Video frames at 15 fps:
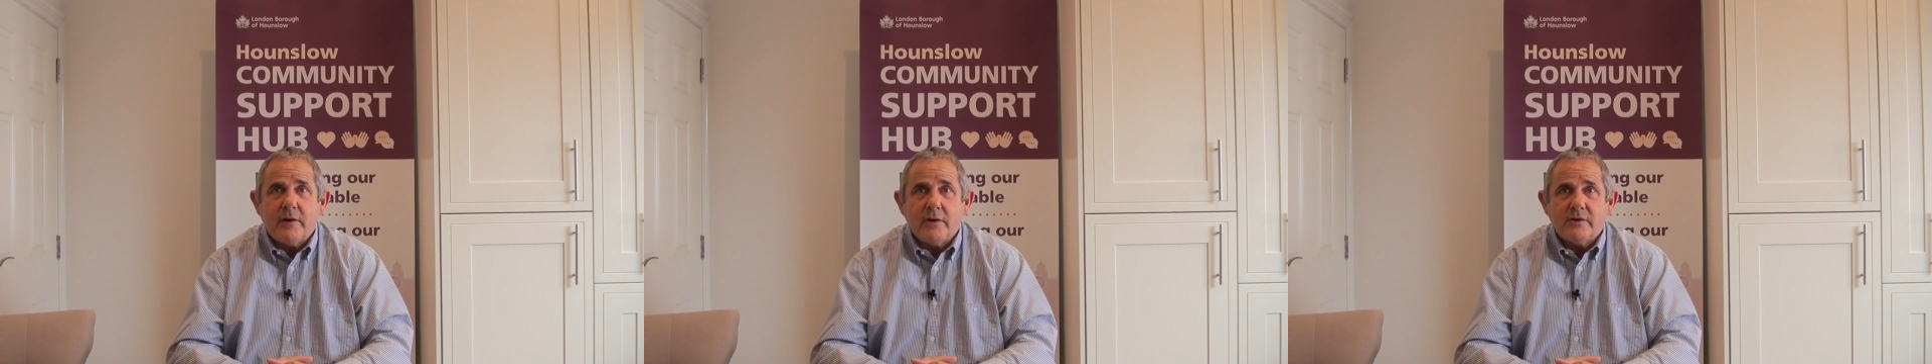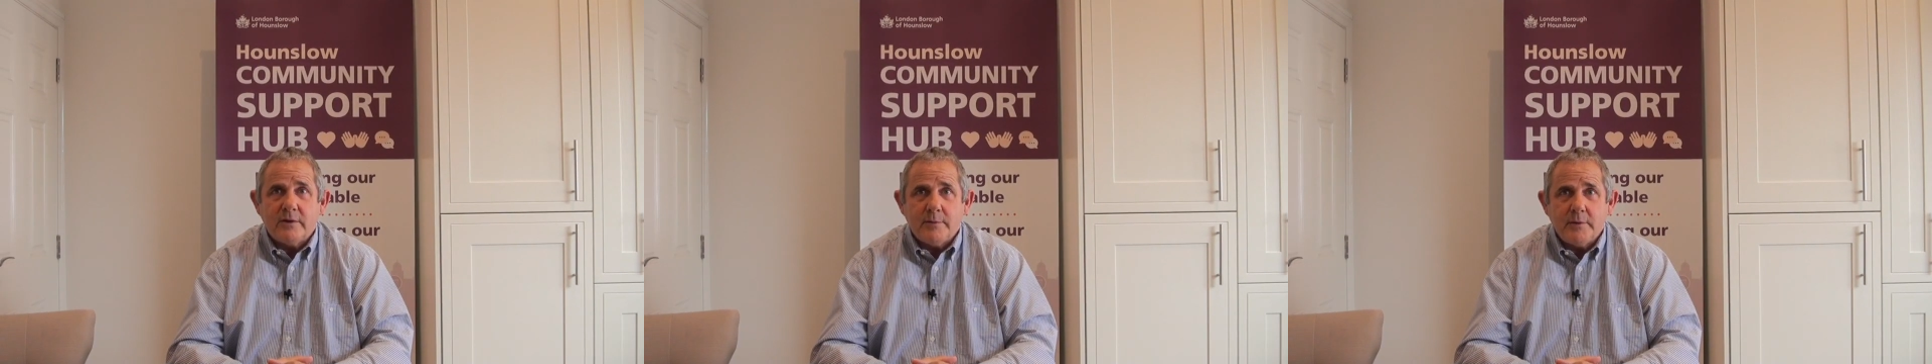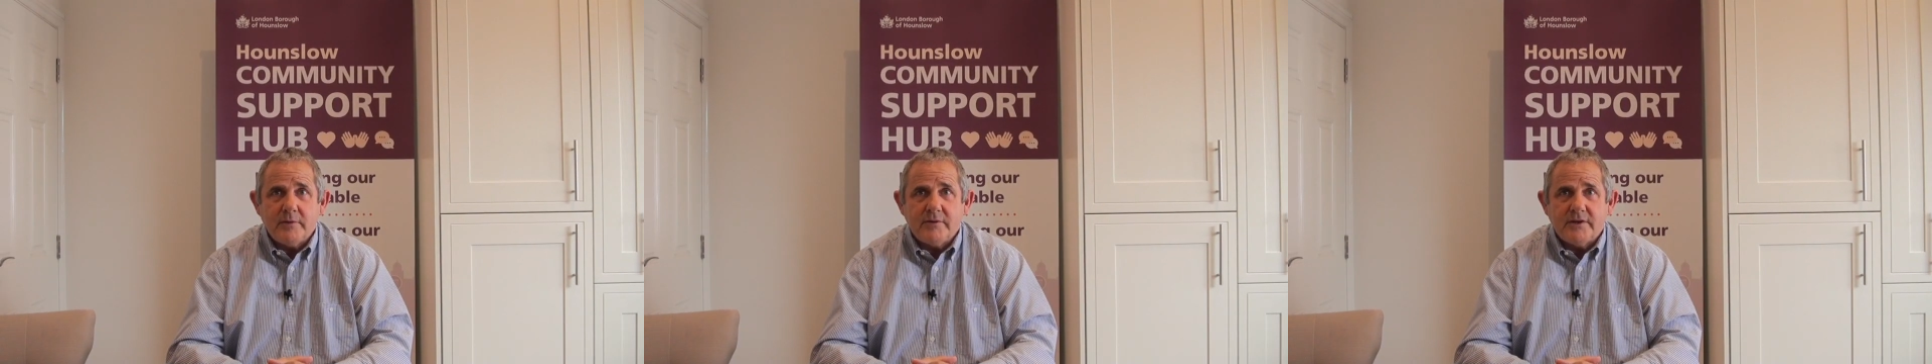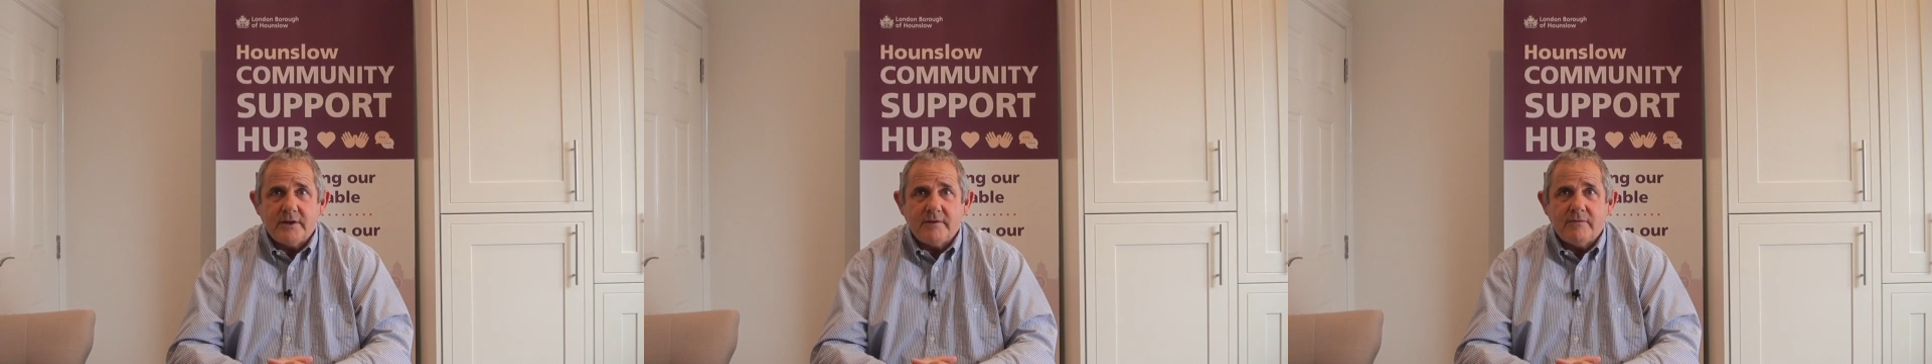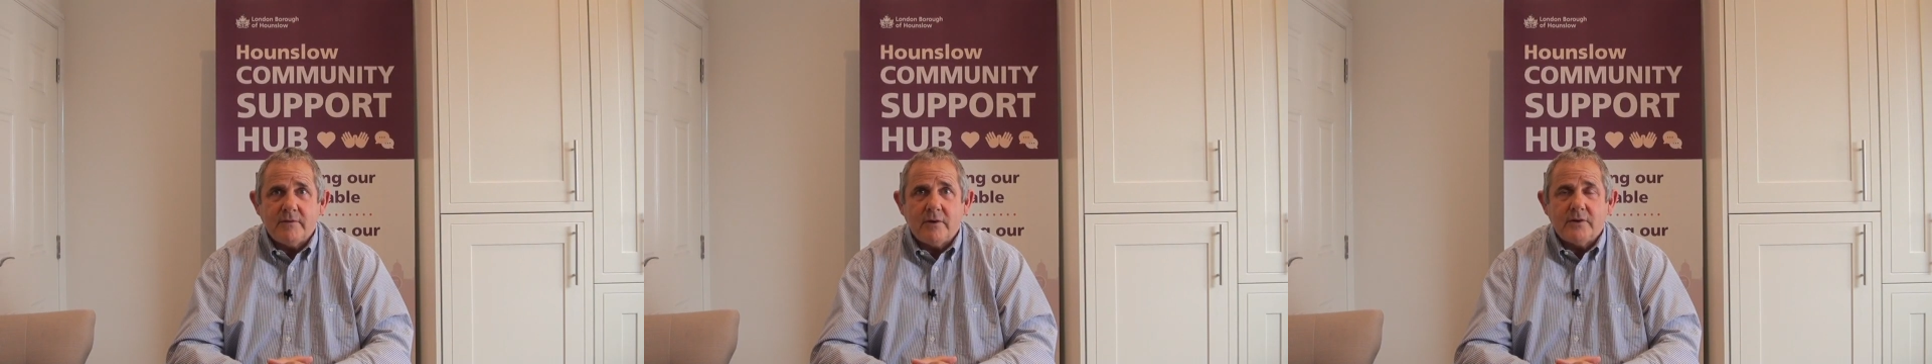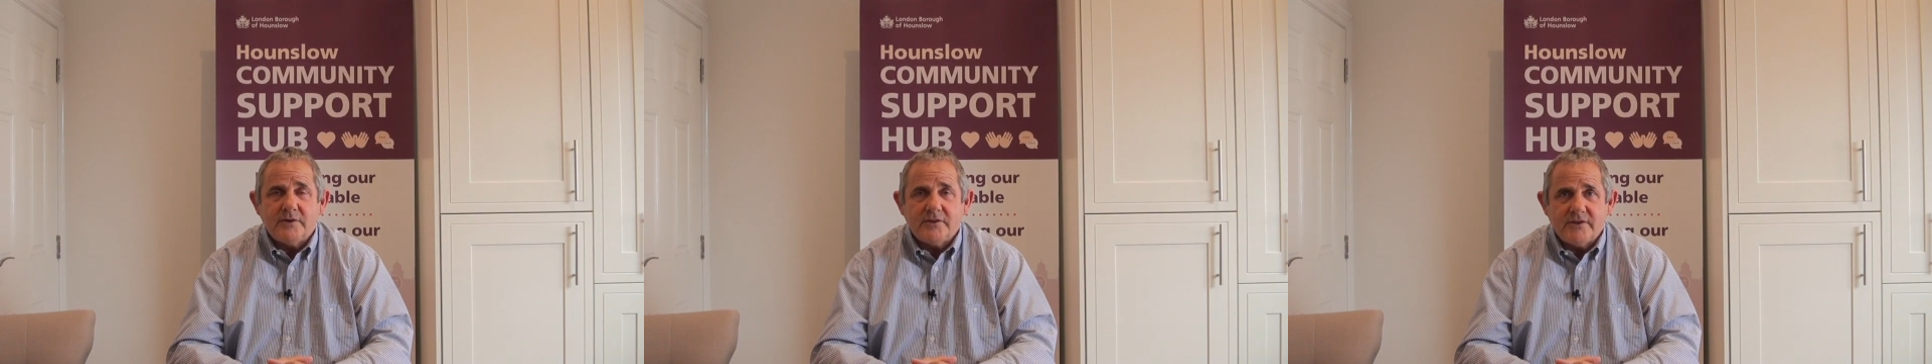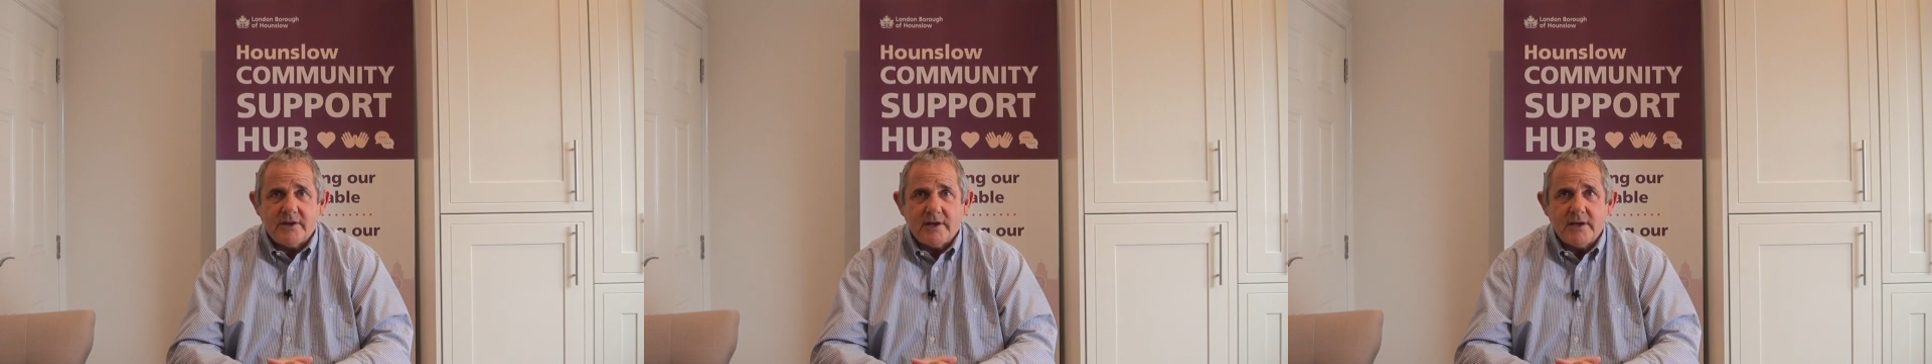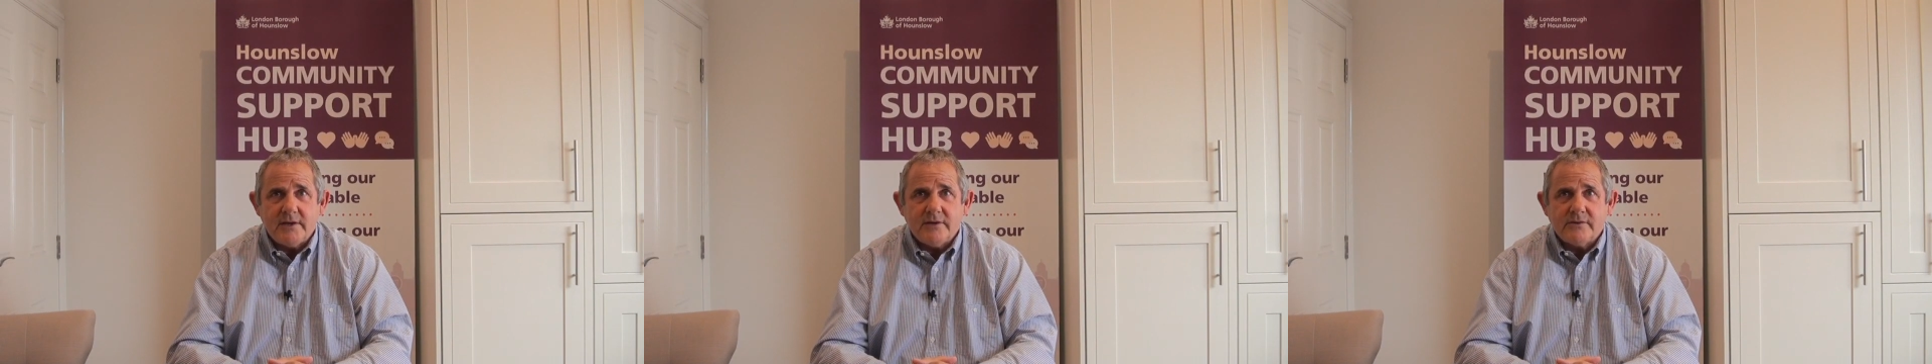of our community
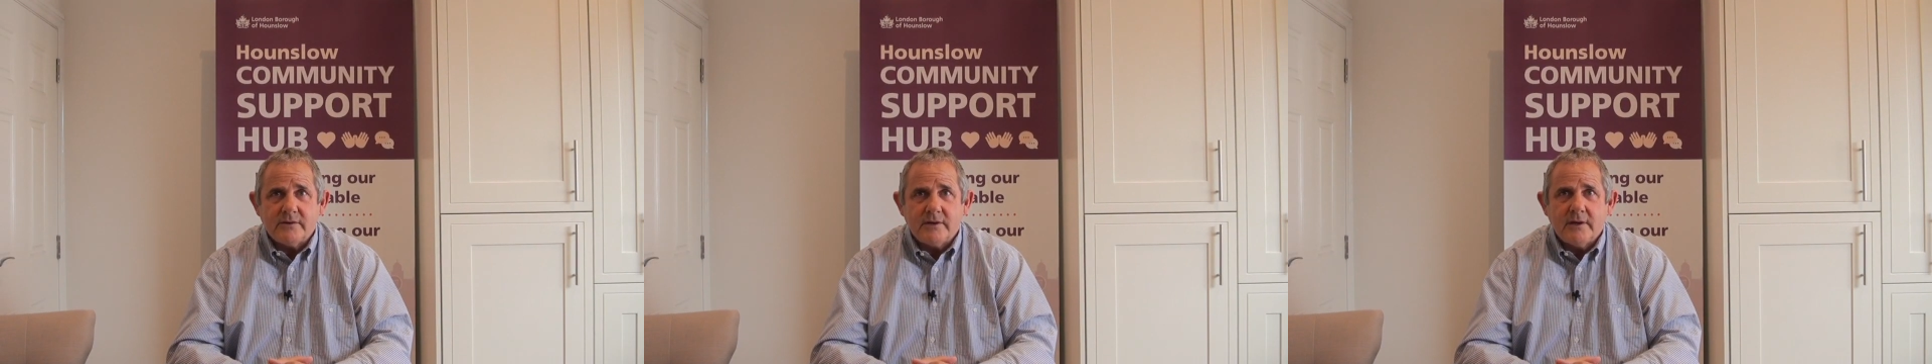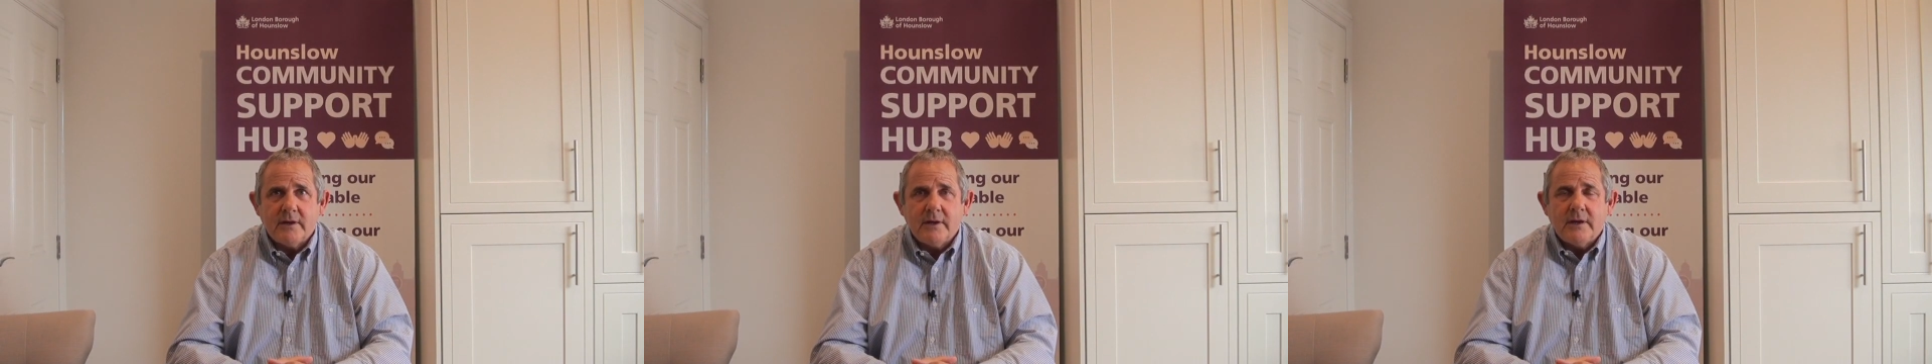volunteers